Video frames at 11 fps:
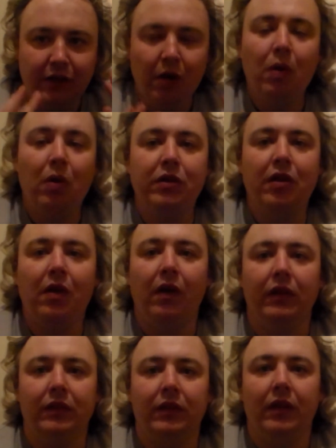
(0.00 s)
caught
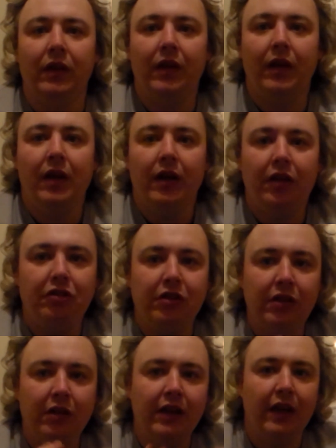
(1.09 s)
on? Because you
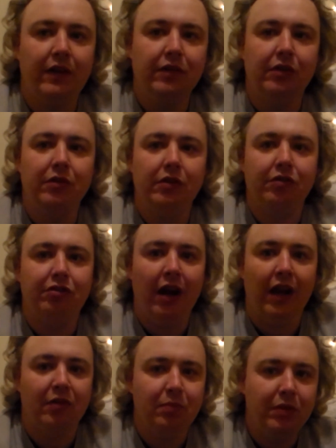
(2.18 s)
can look at it through Google
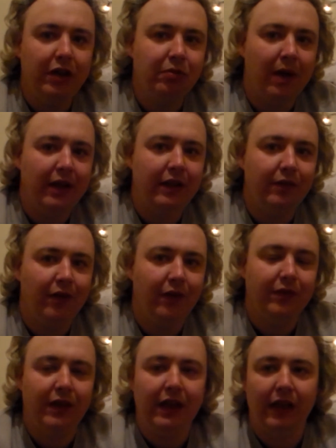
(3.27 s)
Trends
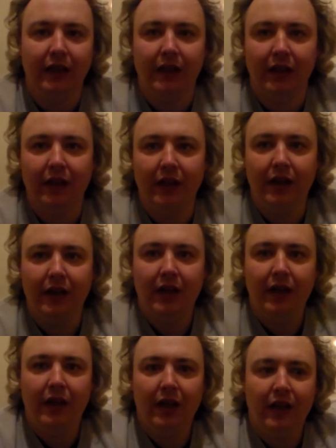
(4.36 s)
pre-2015.
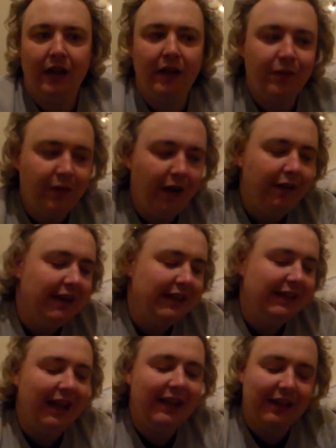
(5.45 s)
There's very
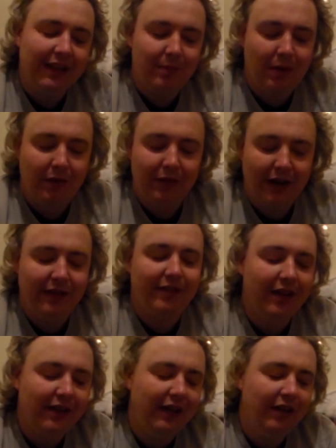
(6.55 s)
little about it, and
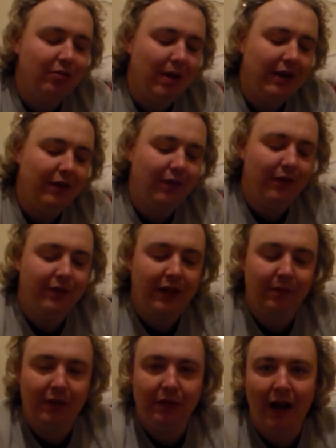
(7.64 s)
suddenly in
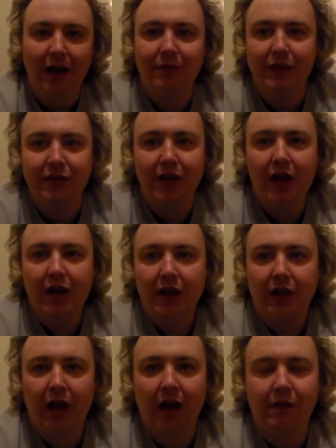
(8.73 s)
2015, when you have these,
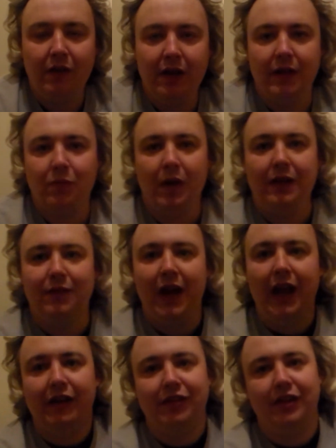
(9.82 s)
you had the wave
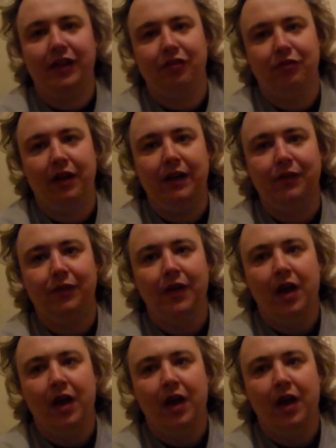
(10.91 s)
X and these great